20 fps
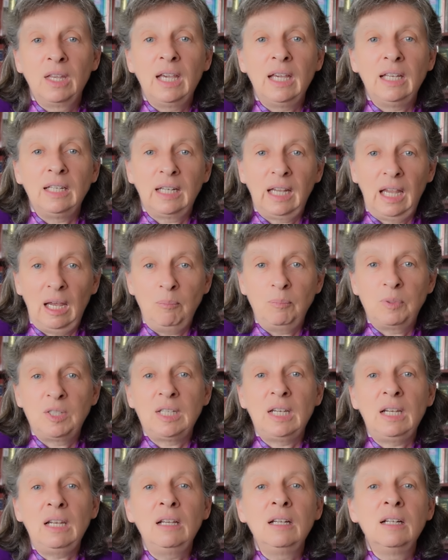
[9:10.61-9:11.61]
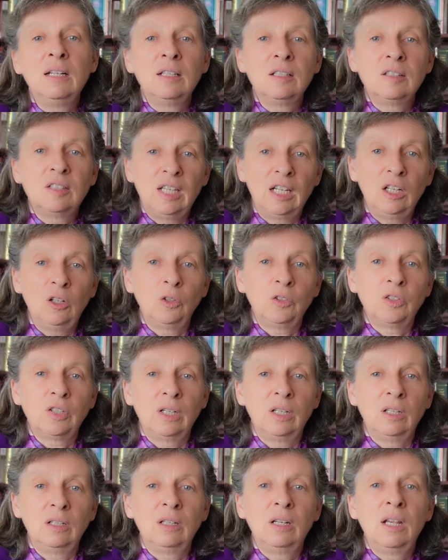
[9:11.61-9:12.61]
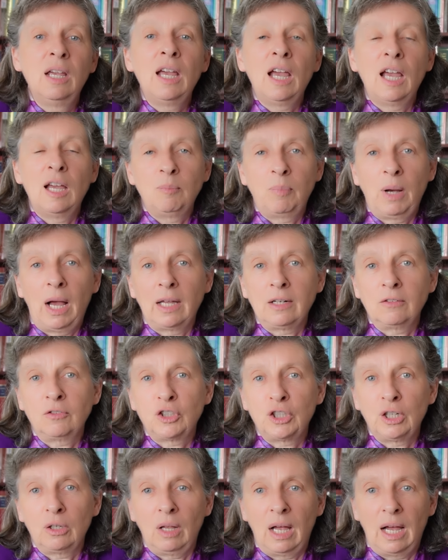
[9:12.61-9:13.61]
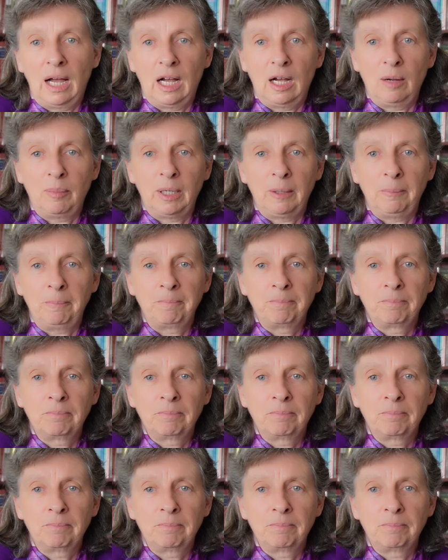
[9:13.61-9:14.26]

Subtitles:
in Kempsey, Singleton and part of Shell Harbour.